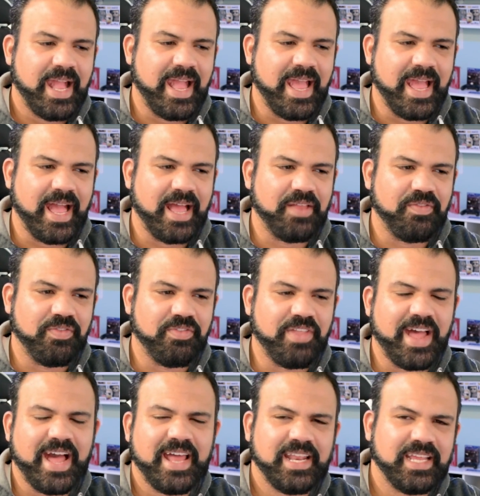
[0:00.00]
And
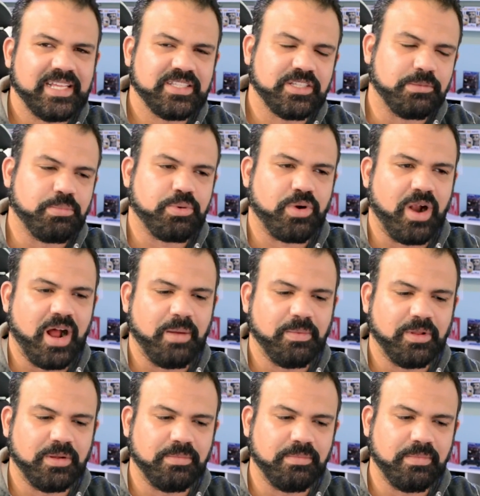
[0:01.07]
that is a
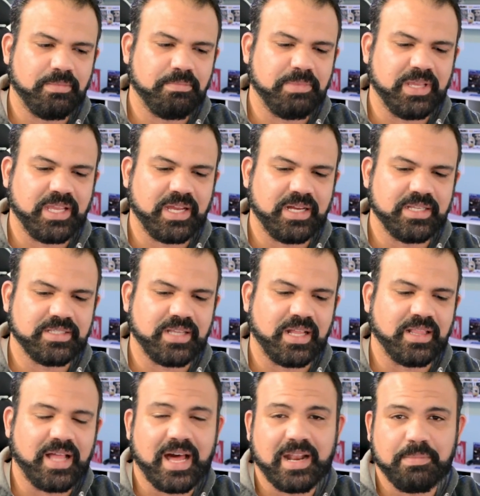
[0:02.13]
problem because a
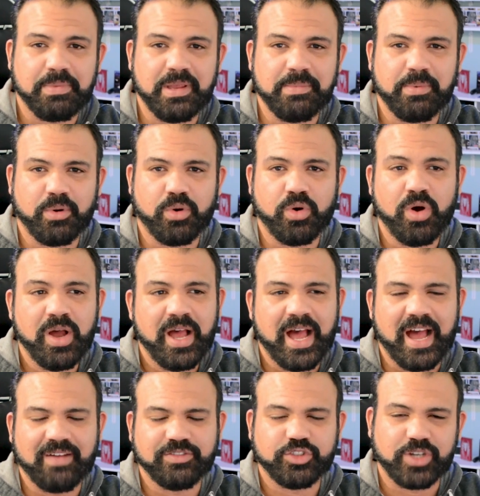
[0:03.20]
lot of people
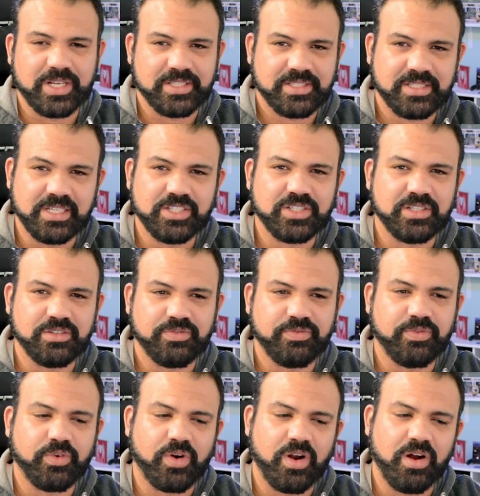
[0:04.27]
have transitioned
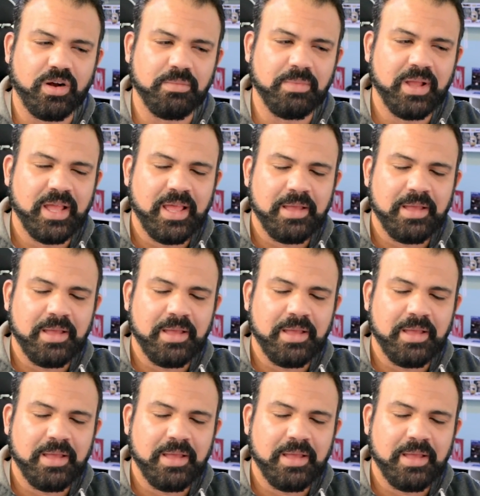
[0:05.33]
from